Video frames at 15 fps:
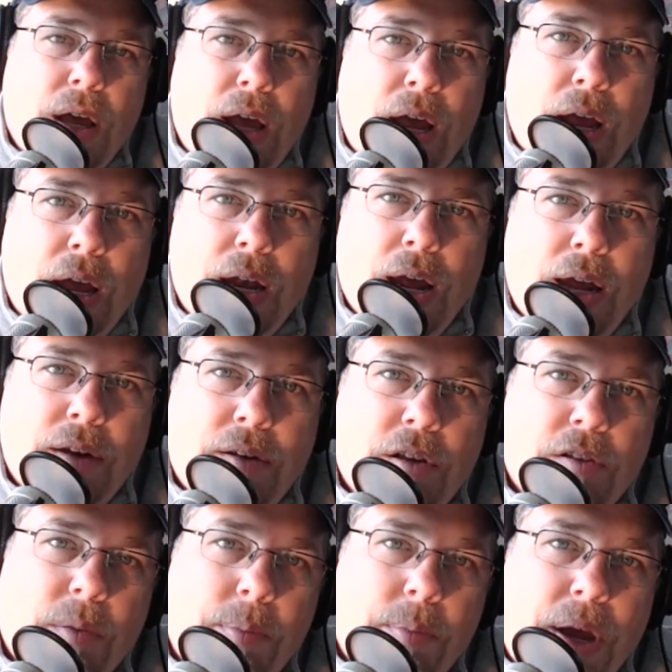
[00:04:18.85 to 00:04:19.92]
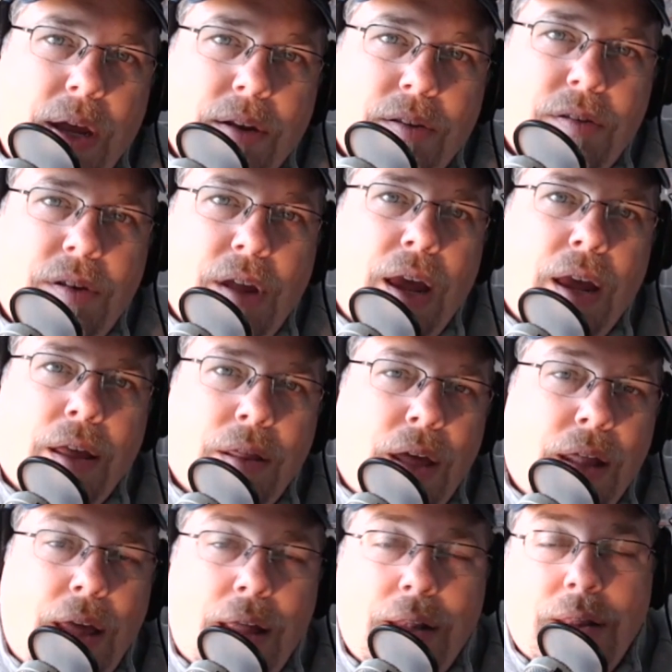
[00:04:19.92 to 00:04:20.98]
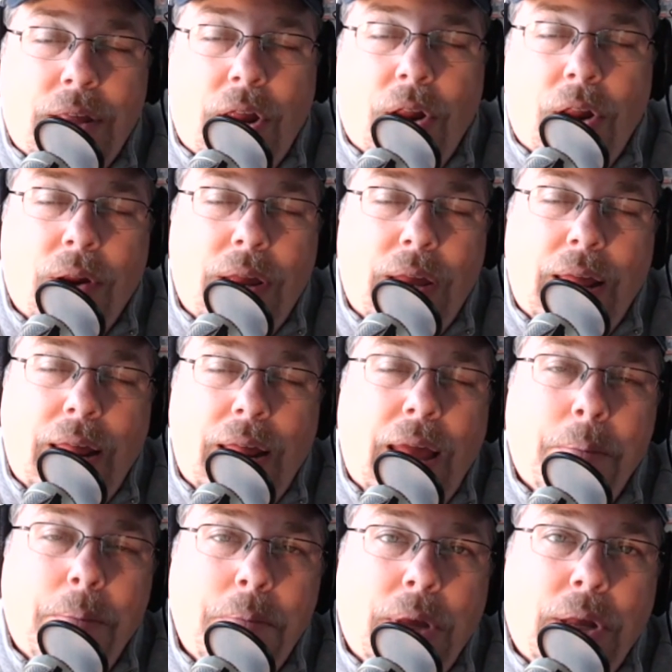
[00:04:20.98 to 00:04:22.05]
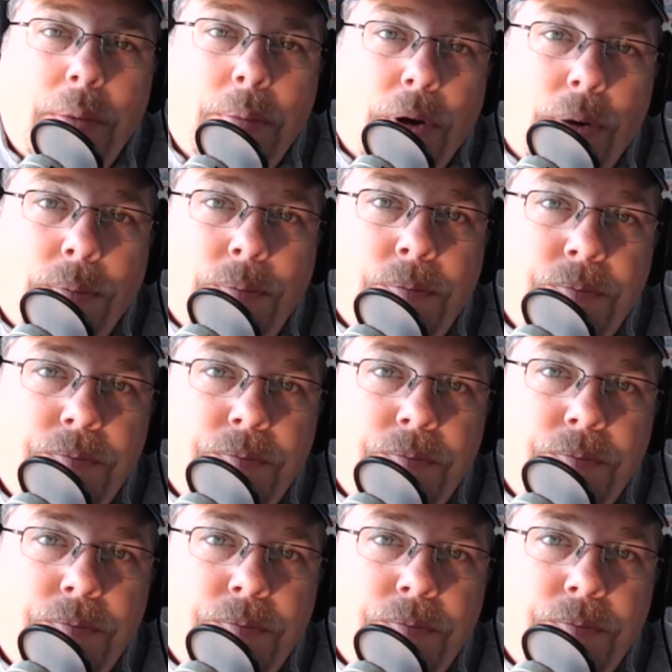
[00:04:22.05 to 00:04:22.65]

and I anticipate staying there at a minimum